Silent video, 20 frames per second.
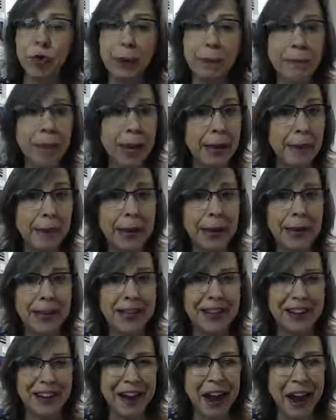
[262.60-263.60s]

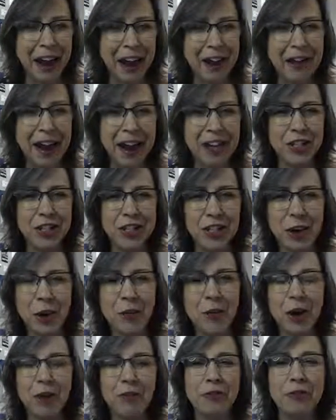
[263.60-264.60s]
Maybe I actually know
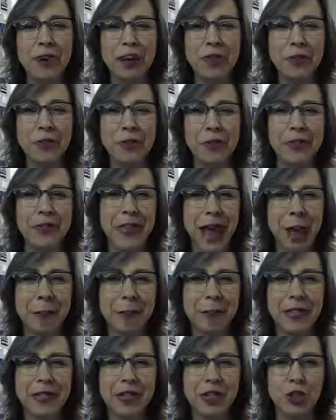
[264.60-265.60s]
one friend who's in the
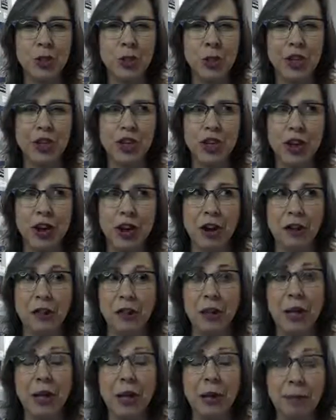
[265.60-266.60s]
happy situation of
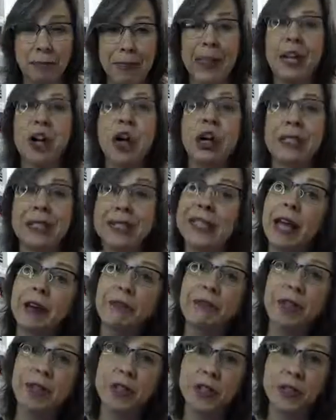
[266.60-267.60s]
being on
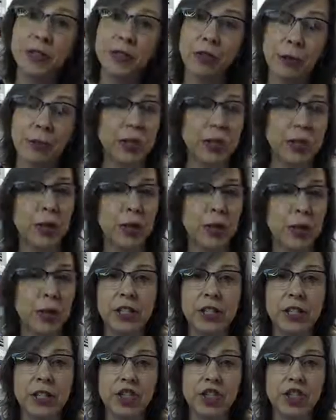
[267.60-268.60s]
severance from his
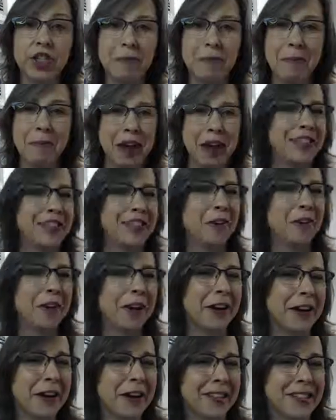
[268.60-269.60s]
previous job, and he's
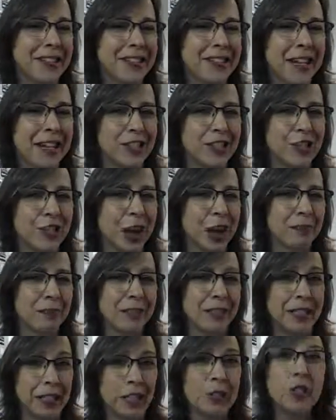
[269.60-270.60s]
already gotten his next job.
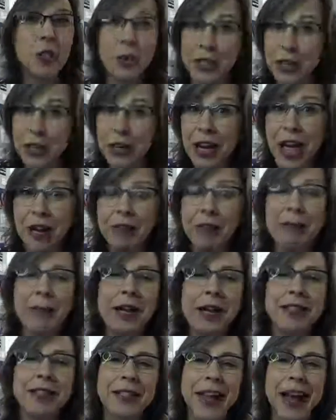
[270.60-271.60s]
So he's going to have a
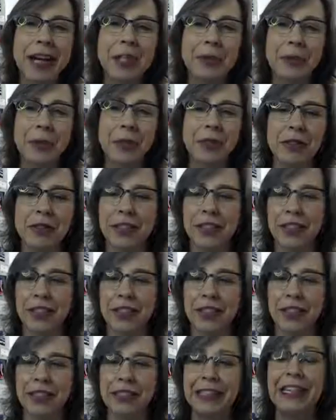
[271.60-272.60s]
bigger tax bill this
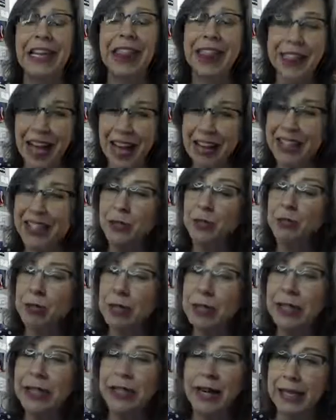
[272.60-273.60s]
year. That's a
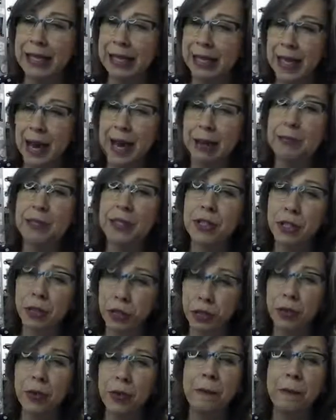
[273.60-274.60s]
really nice time
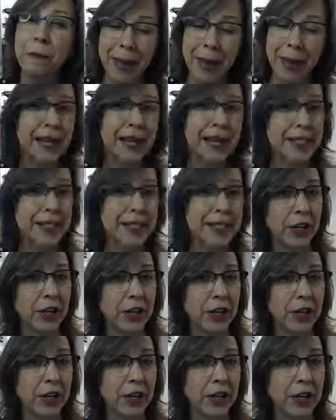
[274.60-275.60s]
to make a
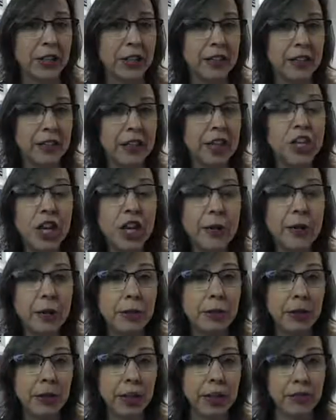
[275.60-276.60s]
significant
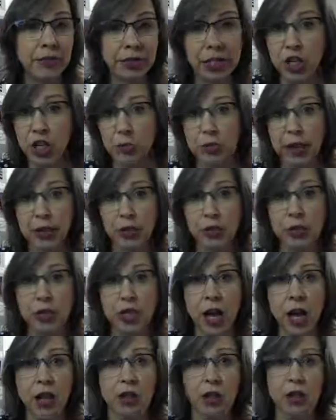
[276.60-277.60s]
charitable gift and direct those
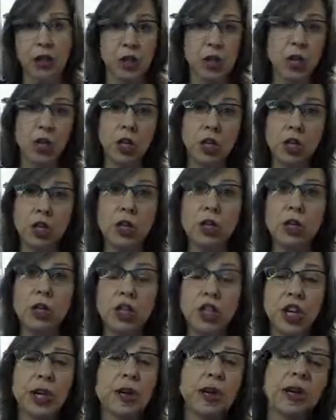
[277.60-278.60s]
dollars to the
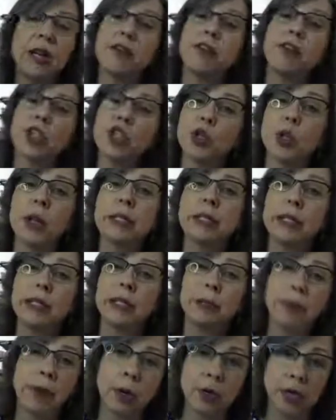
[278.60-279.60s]
charity of your choice as
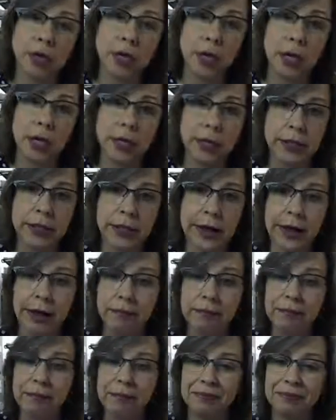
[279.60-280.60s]
opposed to Uncle
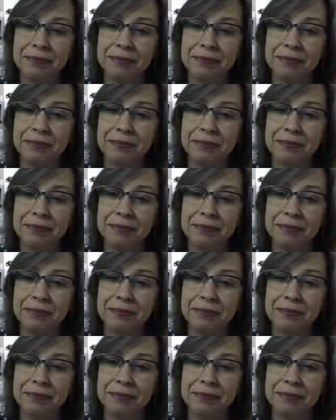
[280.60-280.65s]
Sam.